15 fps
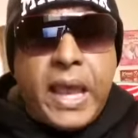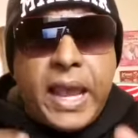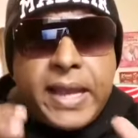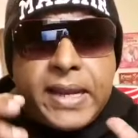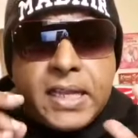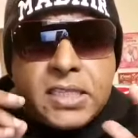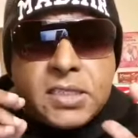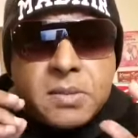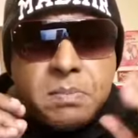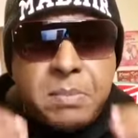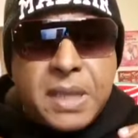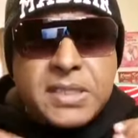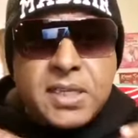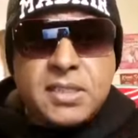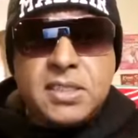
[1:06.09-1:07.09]
And as
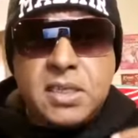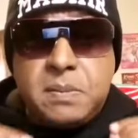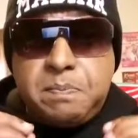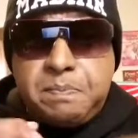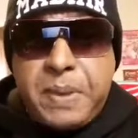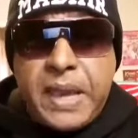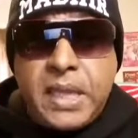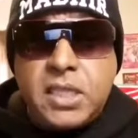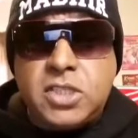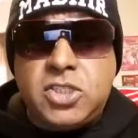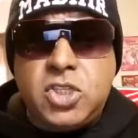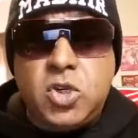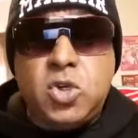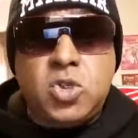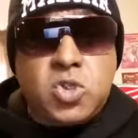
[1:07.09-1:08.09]
much as it
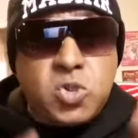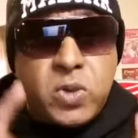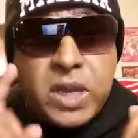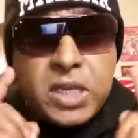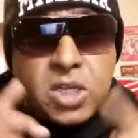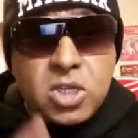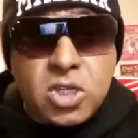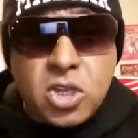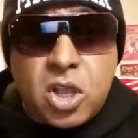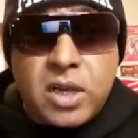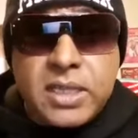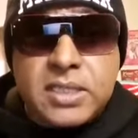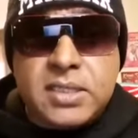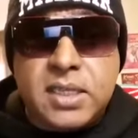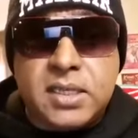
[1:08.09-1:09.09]
pains you to
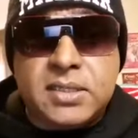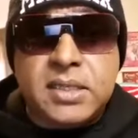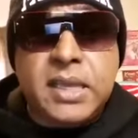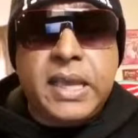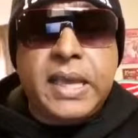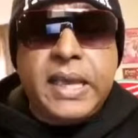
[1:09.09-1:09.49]
acknowledge this,